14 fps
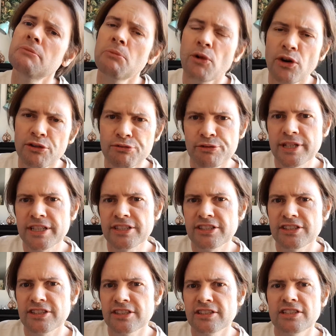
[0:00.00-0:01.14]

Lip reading: my friend